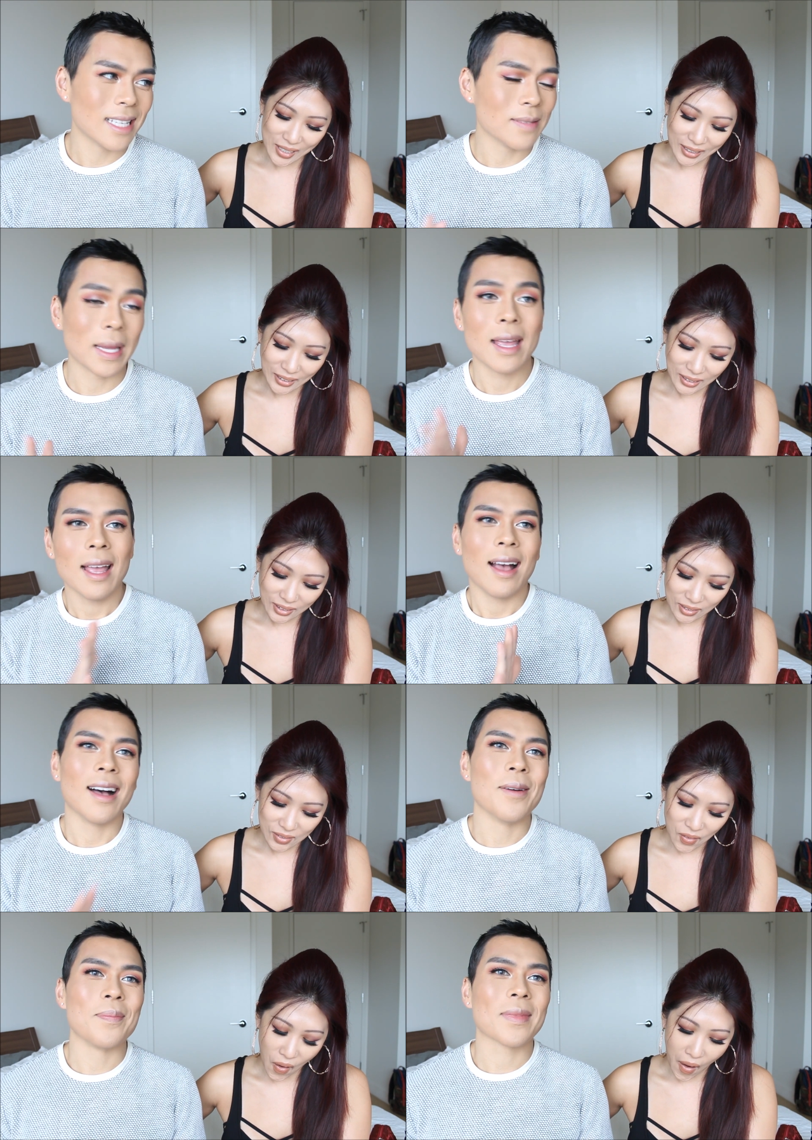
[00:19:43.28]
Speaker 1: says me.
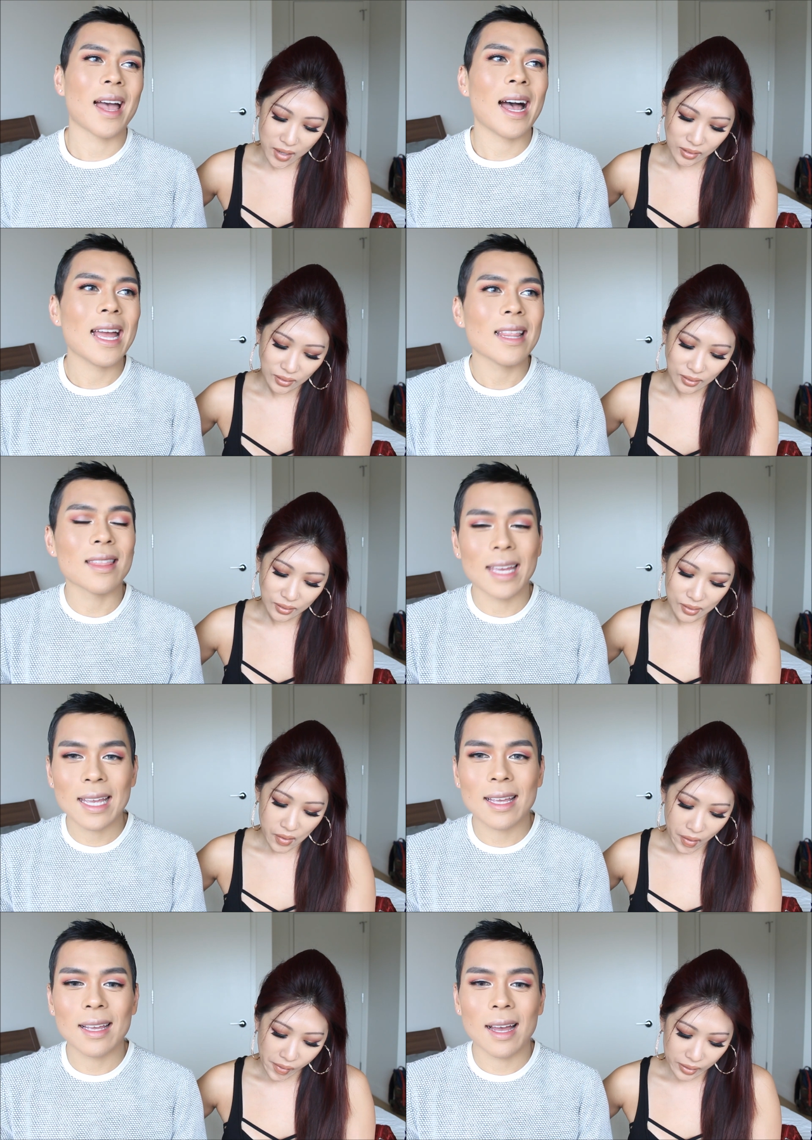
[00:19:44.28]
Um, I
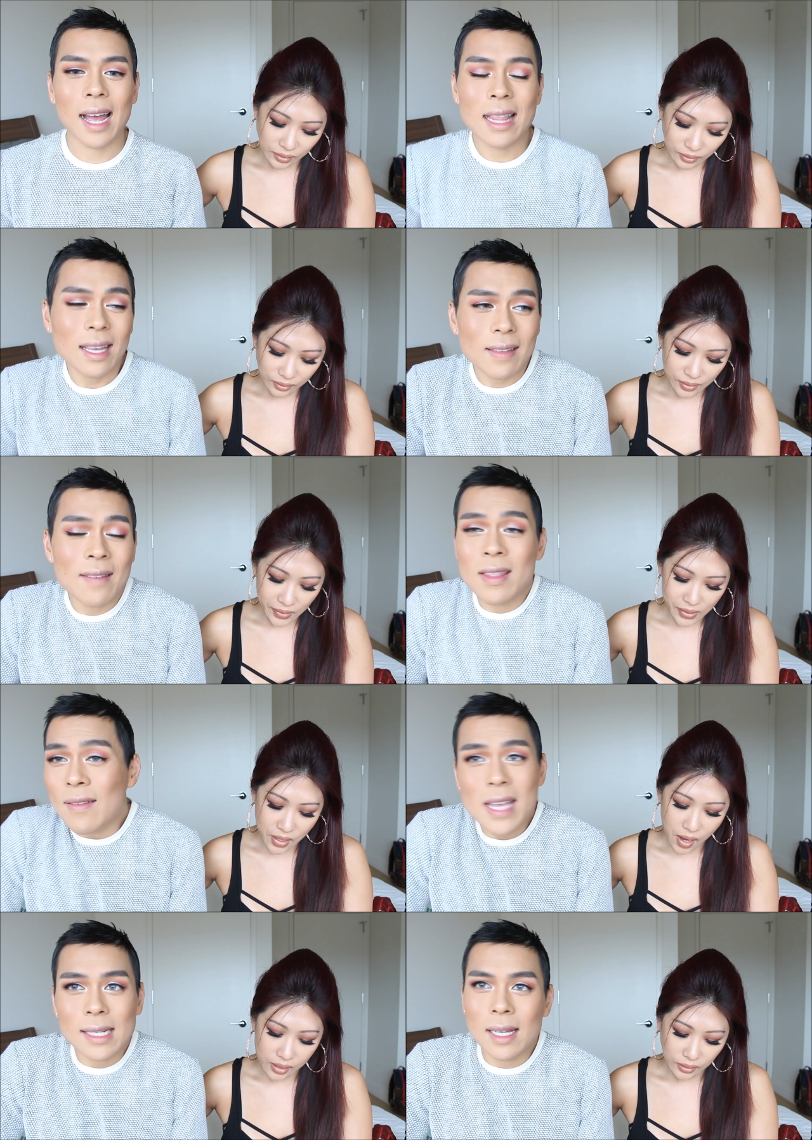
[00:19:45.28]
like, I like, I
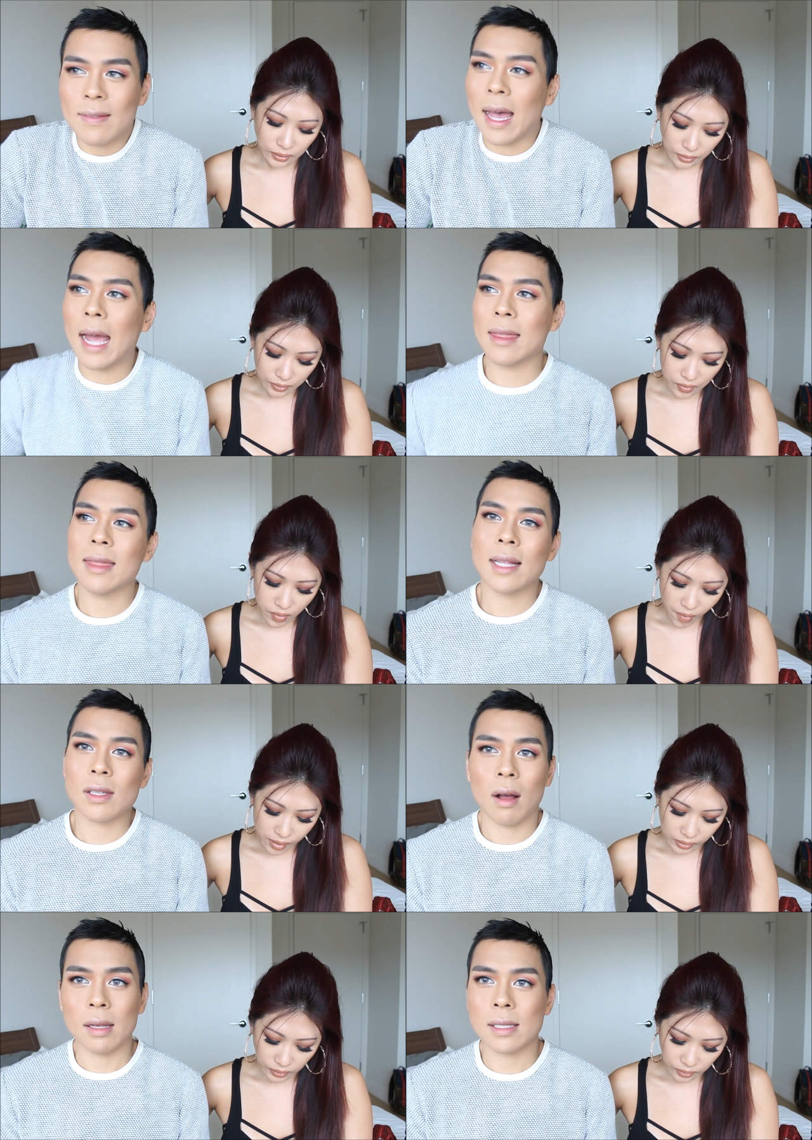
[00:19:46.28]
love the idea of that. I think
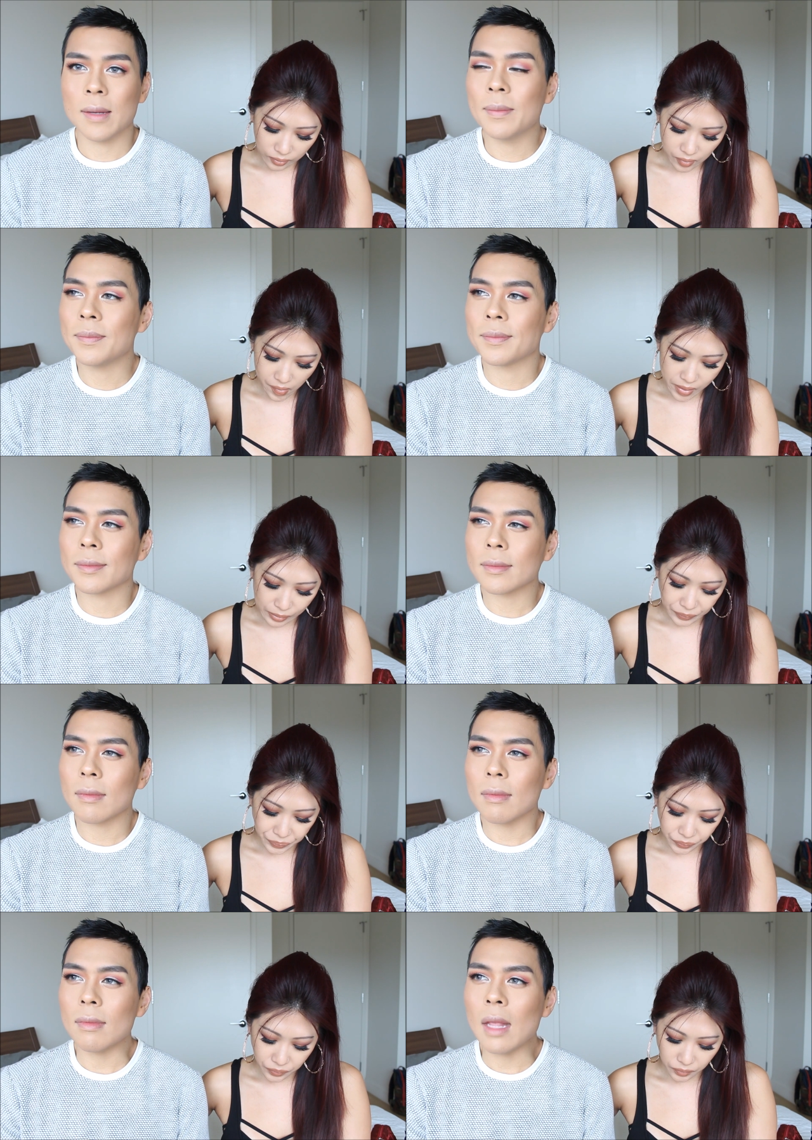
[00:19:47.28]
that's awesome.
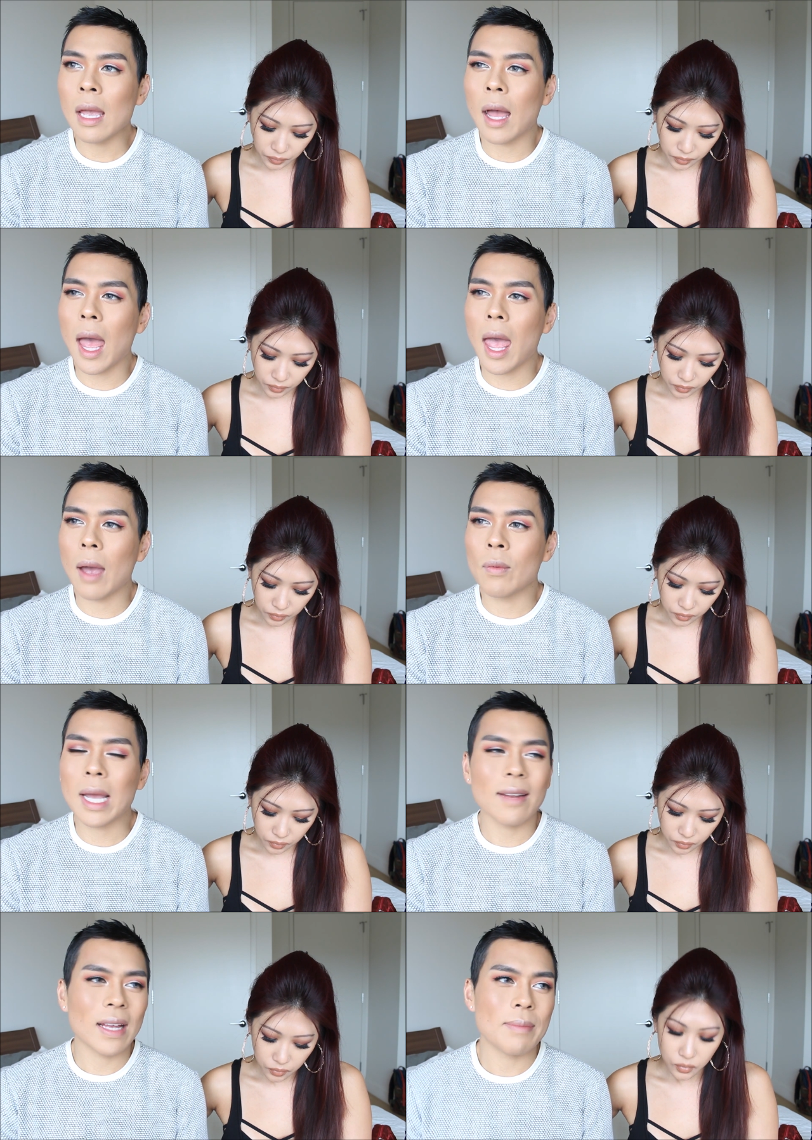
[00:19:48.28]
We
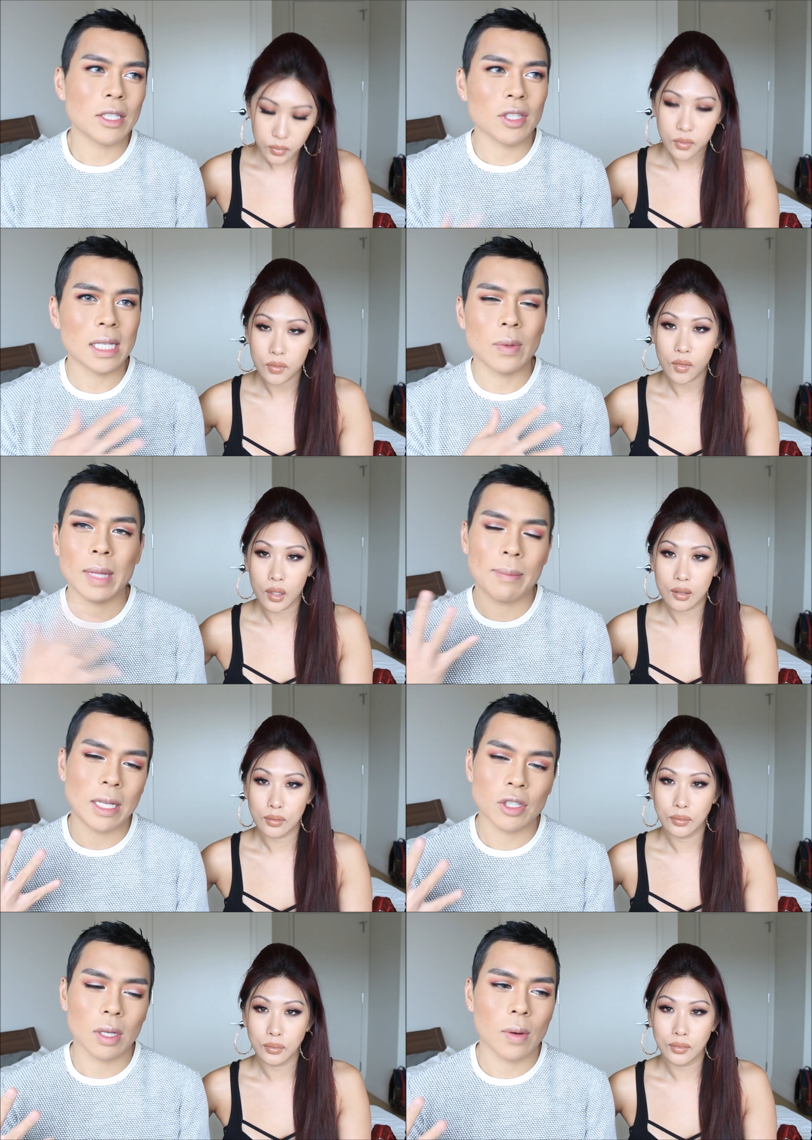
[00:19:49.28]
kind of had mentioned this. We like
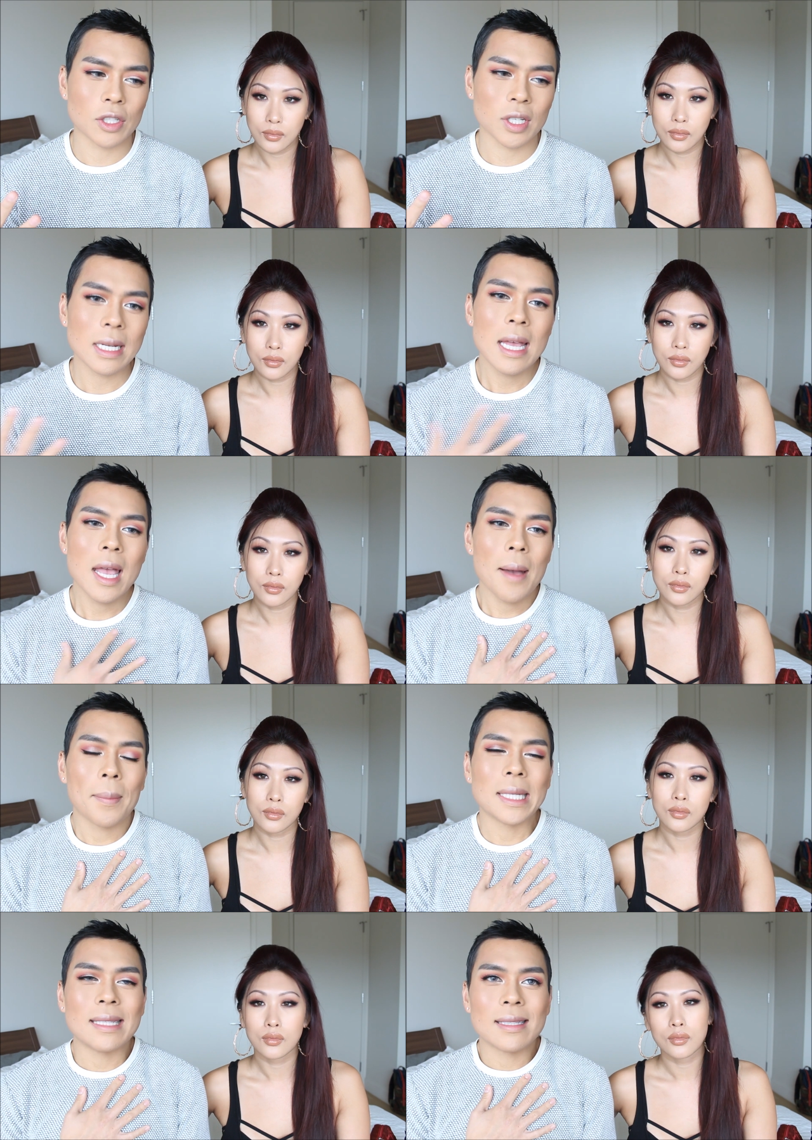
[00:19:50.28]
mentioned the question,
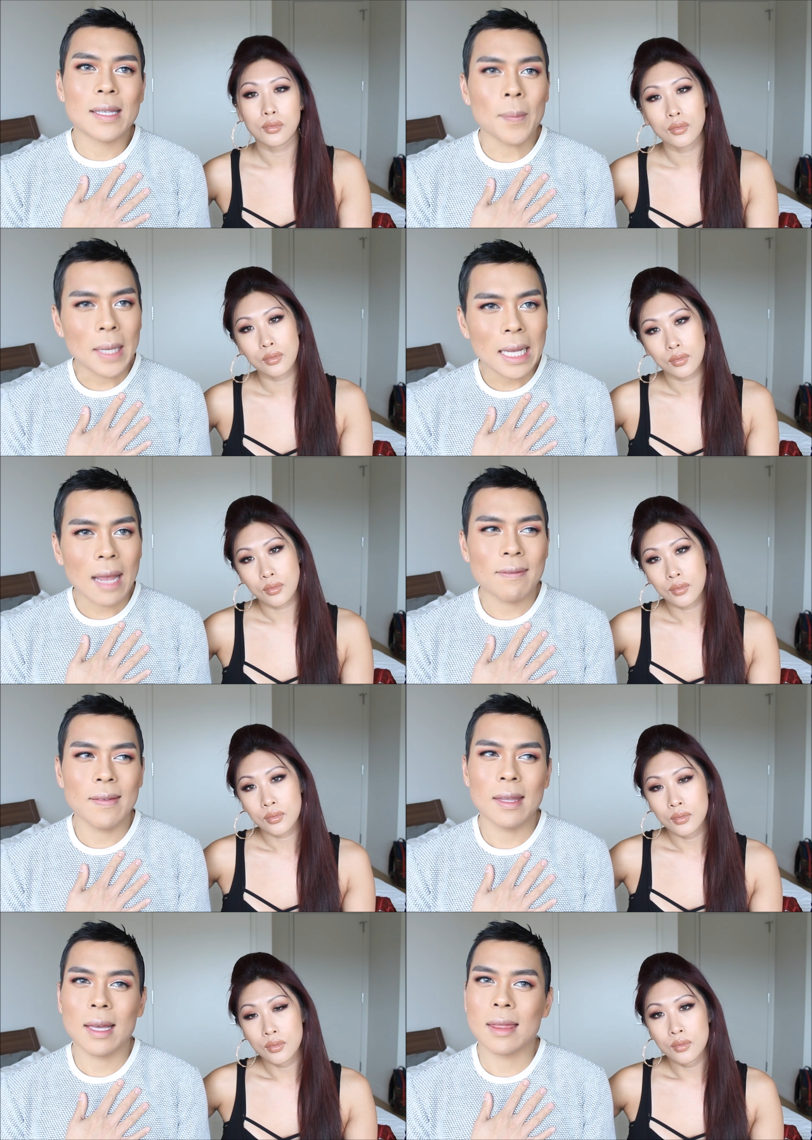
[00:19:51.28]
but to me, I
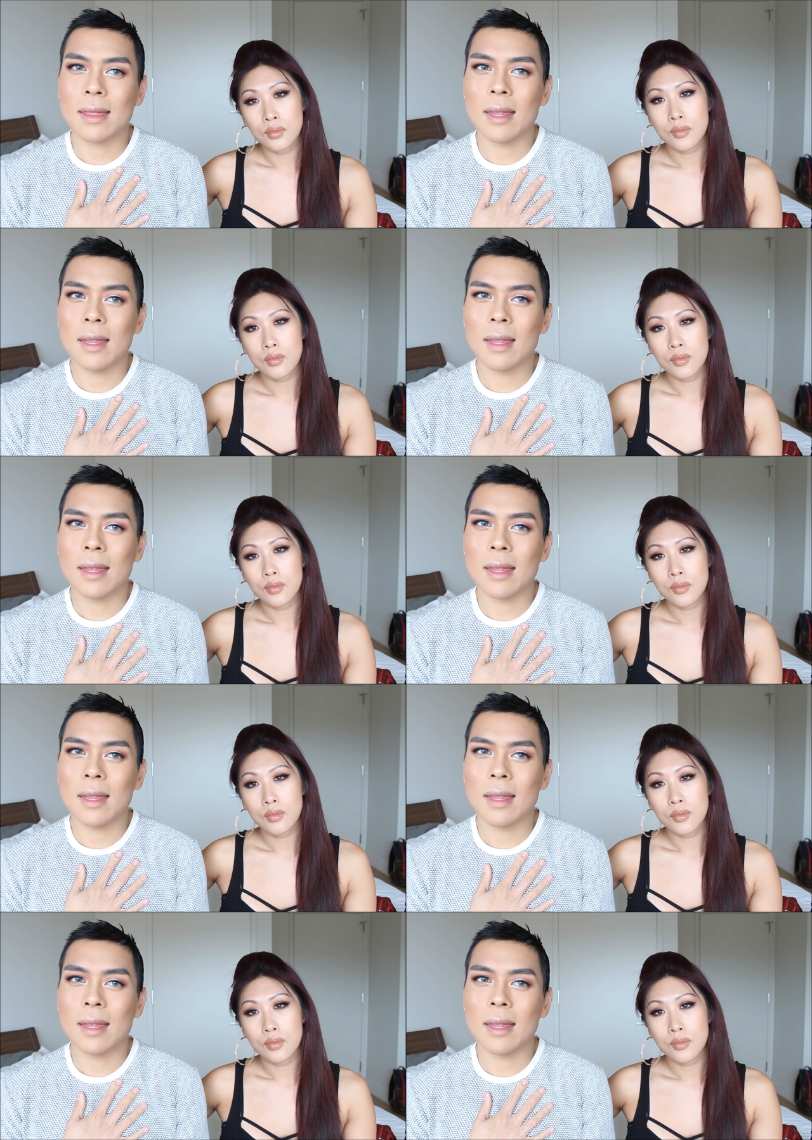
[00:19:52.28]
feel like